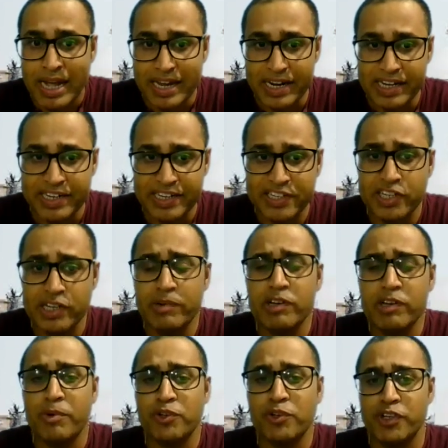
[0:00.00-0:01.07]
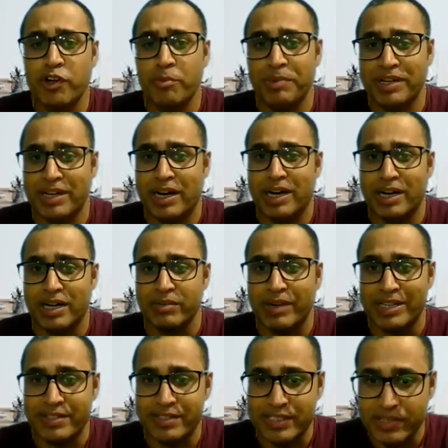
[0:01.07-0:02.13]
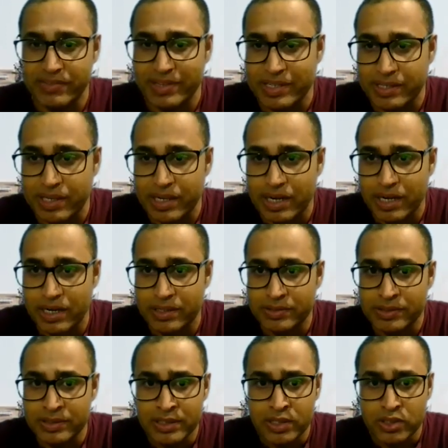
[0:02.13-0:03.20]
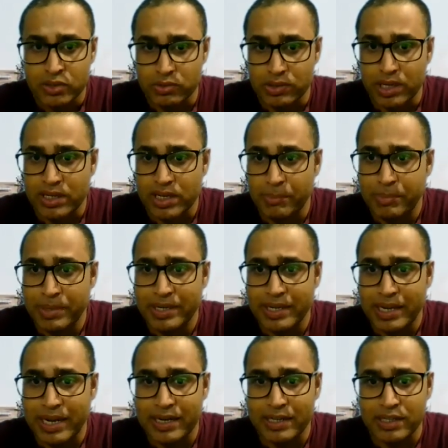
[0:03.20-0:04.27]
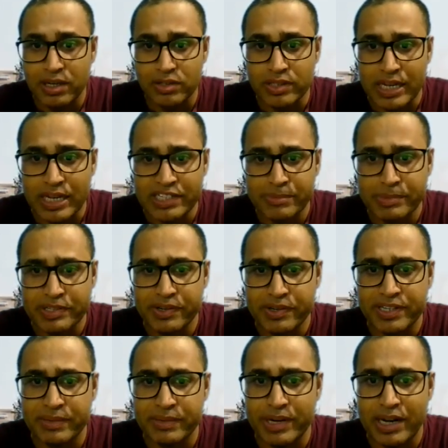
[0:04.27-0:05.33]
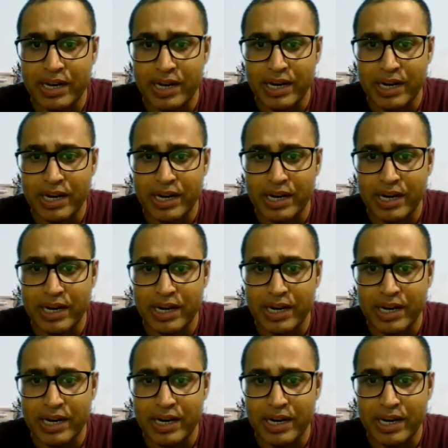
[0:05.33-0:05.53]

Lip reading: And a reasonable opportunity of being heard was given to the company, and the authorized representative